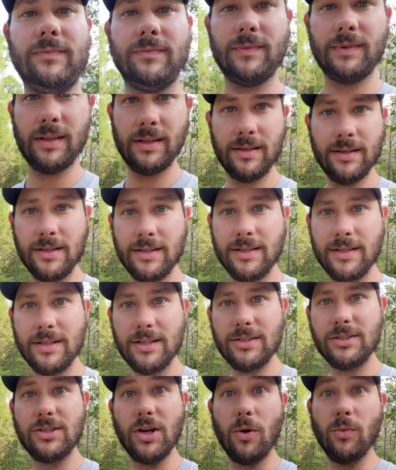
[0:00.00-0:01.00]
you,
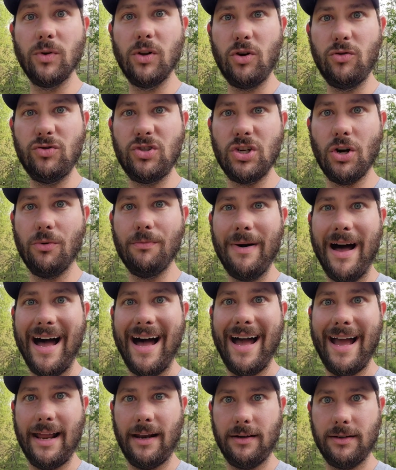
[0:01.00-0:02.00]
don't lose your
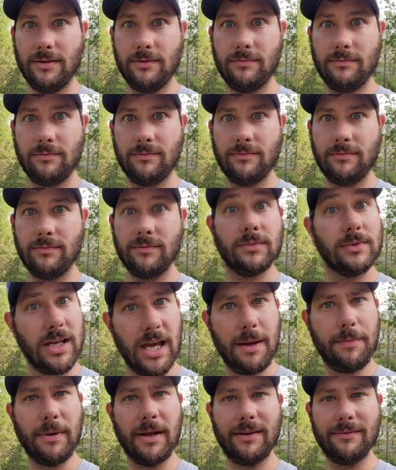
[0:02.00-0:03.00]
mind.
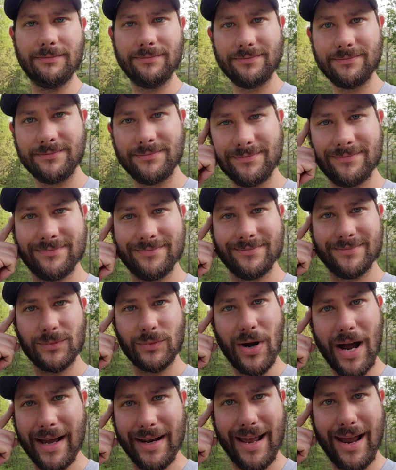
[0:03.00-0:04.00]
Keep it
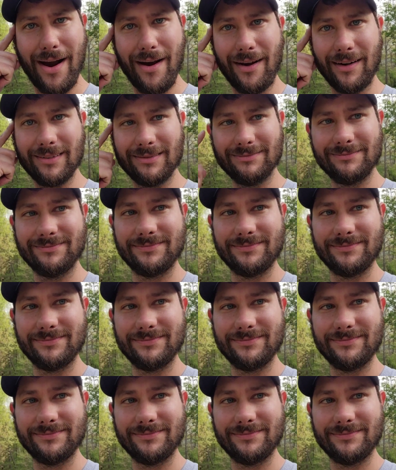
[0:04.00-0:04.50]
right here.